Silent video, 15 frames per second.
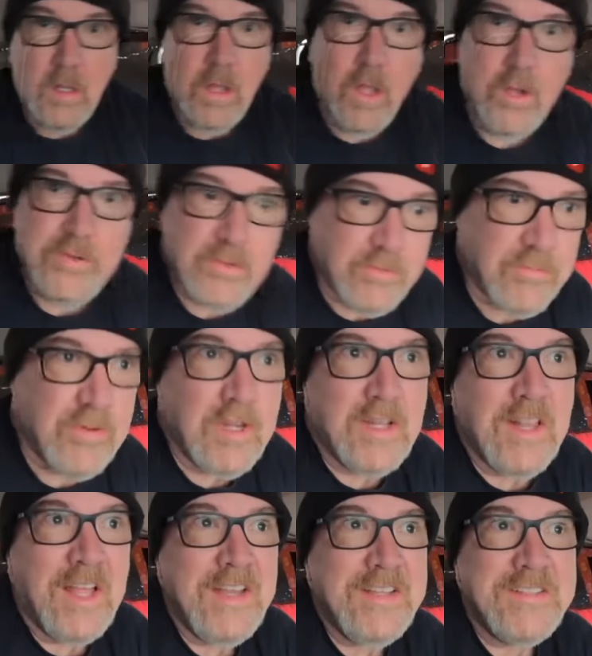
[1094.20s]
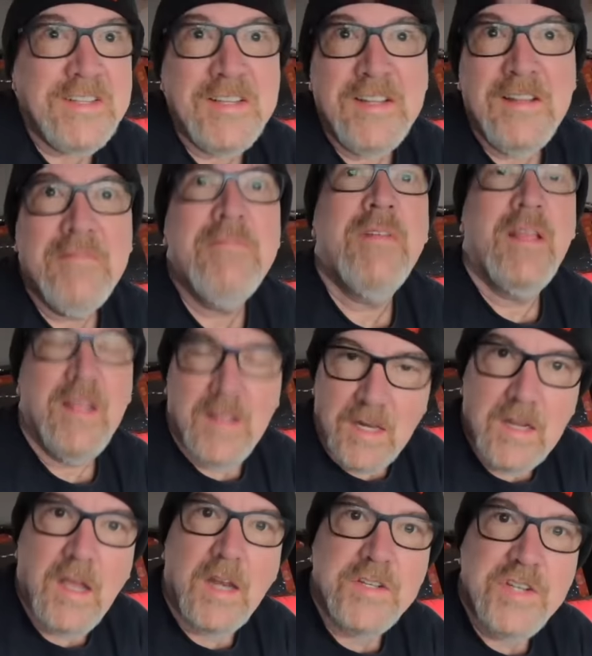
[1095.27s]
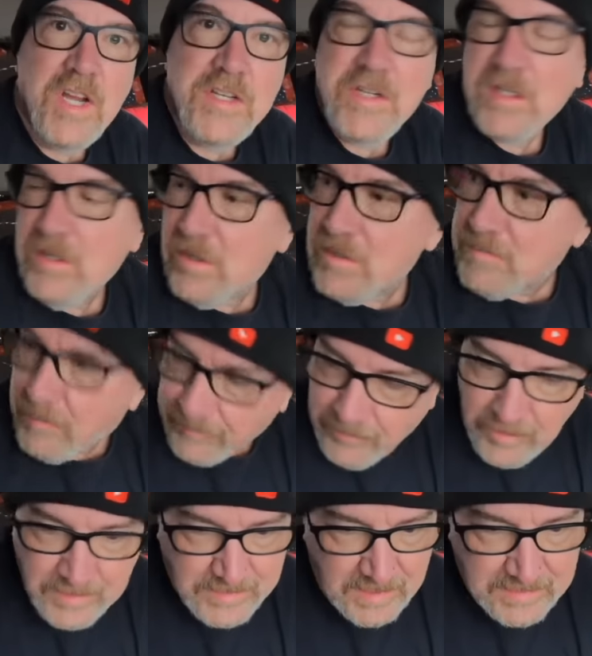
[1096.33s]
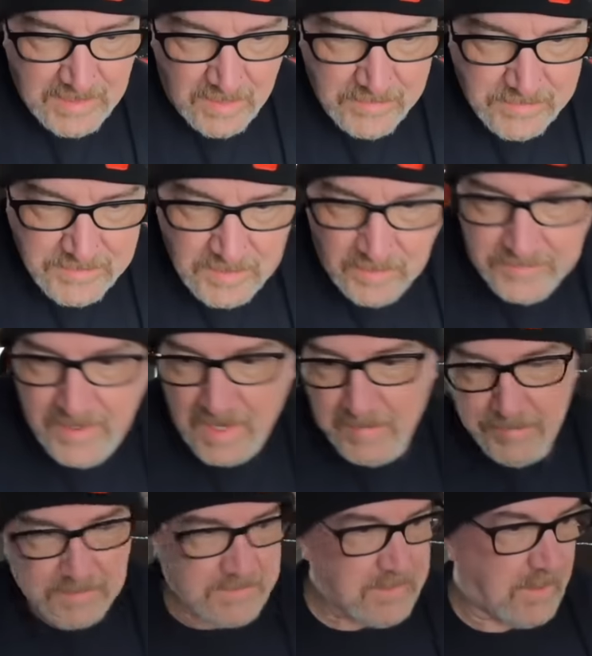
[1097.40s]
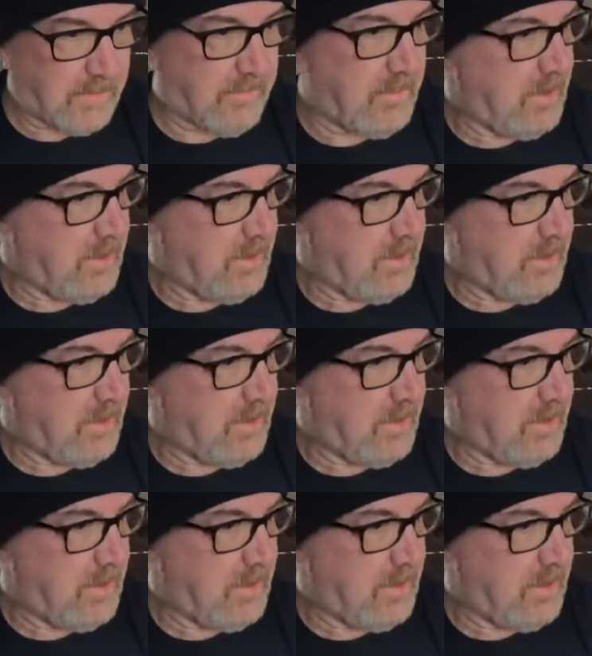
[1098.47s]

Also realized, gotta change your clothes before you take down the stealth camping stuff.